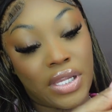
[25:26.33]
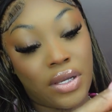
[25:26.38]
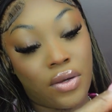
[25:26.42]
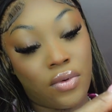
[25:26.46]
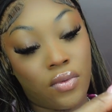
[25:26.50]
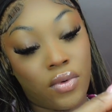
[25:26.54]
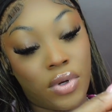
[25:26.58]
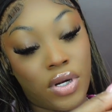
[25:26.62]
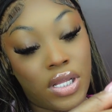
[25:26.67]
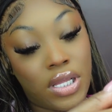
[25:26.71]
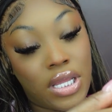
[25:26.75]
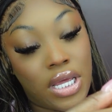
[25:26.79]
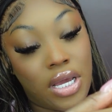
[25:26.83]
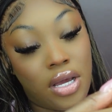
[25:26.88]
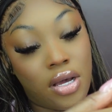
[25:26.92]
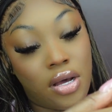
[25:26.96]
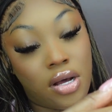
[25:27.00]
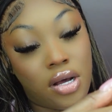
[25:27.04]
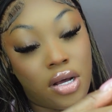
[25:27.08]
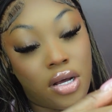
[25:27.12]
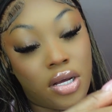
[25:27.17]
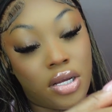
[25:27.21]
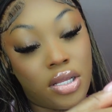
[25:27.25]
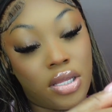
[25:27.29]
what do they
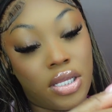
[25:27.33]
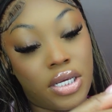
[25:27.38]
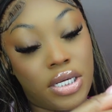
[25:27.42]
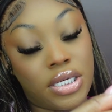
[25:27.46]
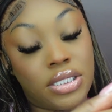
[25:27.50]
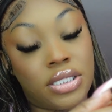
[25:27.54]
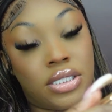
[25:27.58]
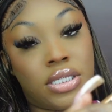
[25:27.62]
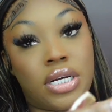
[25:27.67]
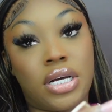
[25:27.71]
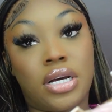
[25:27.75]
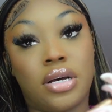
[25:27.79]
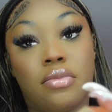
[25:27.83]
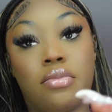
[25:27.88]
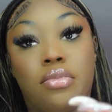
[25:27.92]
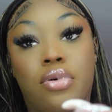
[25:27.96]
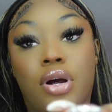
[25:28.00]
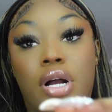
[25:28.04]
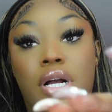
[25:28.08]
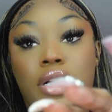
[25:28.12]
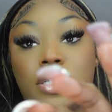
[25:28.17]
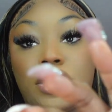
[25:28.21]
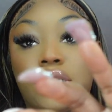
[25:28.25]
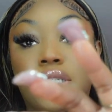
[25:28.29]
call this,
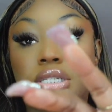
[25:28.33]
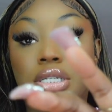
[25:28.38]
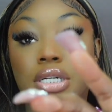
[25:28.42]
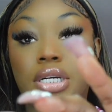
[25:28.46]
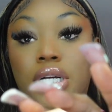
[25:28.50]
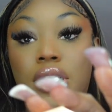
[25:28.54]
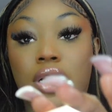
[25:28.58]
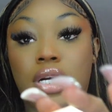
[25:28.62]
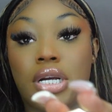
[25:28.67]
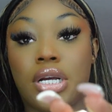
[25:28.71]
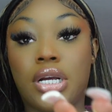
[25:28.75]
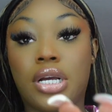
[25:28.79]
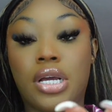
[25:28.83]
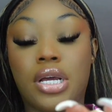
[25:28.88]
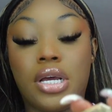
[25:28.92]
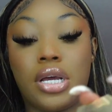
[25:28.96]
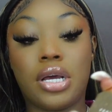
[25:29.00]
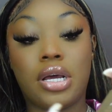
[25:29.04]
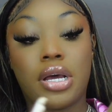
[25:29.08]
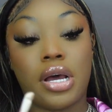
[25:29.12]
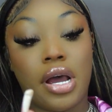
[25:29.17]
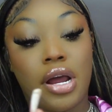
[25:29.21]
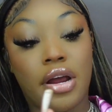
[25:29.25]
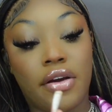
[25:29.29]
bronzer.
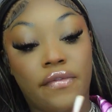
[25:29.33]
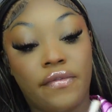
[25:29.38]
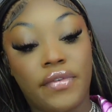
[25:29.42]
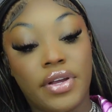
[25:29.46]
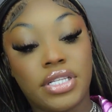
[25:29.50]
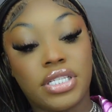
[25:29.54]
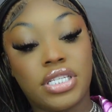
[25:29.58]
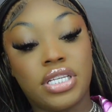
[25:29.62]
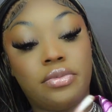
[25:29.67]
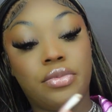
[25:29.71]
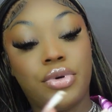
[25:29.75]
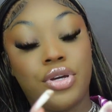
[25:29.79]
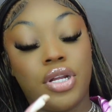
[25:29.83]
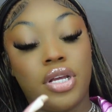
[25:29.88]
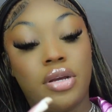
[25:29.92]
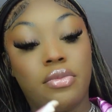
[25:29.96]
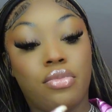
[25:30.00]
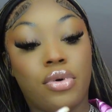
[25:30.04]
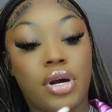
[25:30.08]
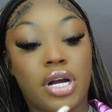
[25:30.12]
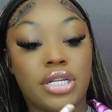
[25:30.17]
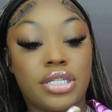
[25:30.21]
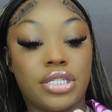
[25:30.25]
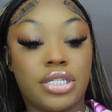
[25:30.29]
Our Fenty Beauty
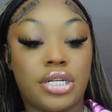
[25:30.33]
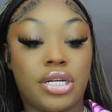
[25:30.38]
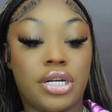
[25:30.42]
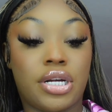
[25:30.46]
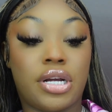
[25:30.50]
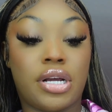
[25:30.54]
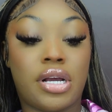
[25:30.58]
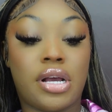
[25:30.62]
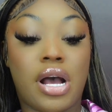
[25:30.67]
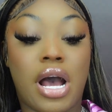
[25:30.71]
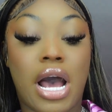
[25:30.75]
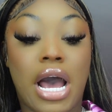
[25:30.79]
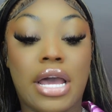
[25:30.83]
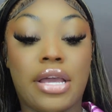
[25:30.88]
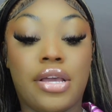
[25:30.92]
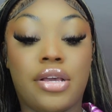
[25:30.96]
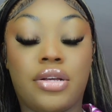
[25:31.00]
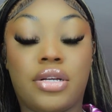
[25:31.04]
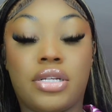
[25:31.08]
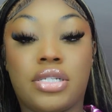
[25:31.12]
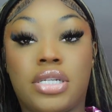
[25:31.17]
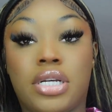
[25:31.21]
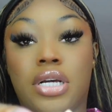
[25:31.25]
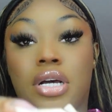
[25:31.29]
bronzer. I
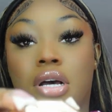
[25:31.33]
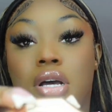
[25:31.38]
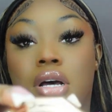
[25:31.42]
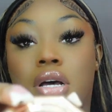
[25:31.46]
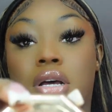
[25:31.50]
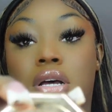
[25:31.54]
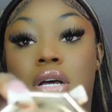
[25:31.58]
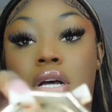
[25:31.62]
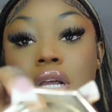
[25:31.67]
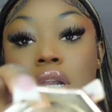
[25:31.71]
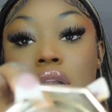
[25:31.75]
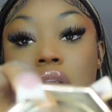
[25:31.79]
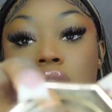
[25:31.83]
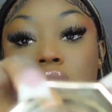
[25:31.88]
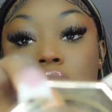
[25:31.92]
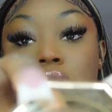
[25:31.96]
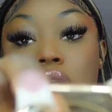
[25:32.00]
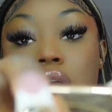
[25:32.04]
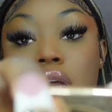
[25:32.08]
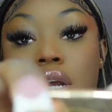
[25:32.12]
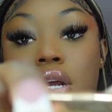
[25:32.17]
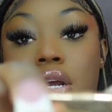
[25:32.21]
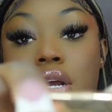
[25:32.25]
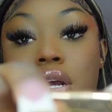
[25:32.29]
use the
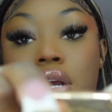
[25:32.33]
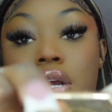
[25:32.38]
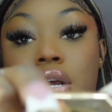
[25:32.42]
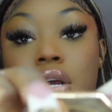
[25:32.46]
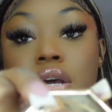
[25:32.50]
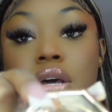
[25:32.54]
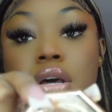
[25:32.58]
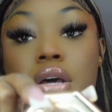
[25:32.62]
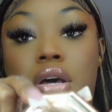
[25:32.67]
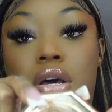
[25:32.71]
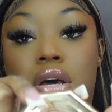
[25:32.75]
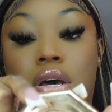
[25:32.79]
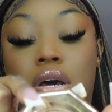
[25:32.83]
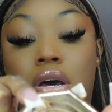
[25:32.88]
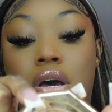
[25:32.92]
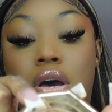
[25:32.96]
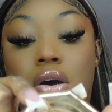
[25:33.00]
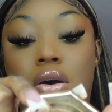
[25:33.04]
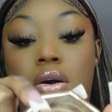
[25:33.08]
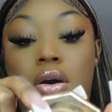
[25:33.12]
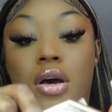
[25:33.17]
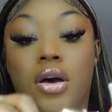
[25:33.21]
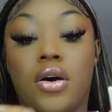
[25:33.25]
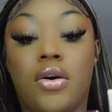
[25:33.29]
color
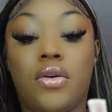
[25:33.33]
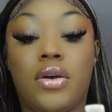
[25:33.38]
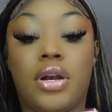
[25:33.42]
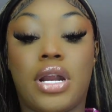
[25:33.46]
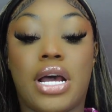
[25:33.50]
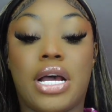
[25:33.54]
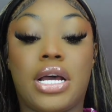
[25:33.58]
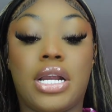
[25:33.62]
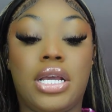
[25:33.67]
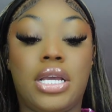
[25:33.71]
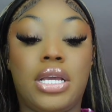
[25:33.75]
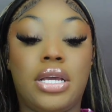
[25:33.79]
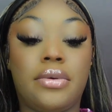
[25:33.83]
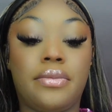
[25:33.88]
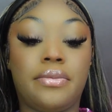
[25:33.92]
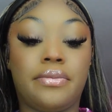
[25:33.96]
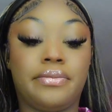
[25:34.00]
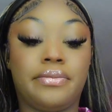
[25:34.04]
Cocoa Naughty.